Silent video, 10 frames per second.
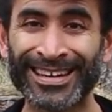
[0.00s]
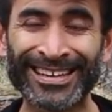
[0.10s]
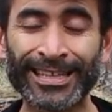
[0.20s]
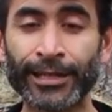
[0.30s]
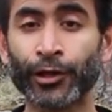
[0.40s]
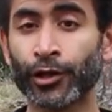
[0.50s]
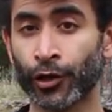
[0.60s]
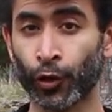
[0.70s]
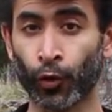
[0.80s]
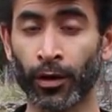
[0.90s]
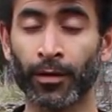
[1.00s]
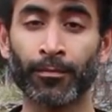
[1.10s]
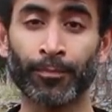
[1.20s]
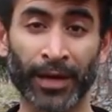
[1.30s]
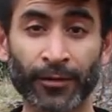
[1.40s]
near your
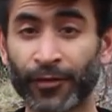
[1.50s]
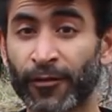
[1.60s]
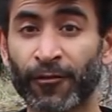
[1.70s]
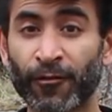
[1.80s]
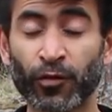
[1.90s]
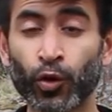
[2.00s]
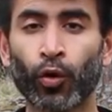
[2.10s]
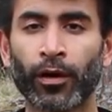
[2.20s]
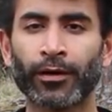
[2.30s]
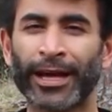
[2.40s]
pelvic floor,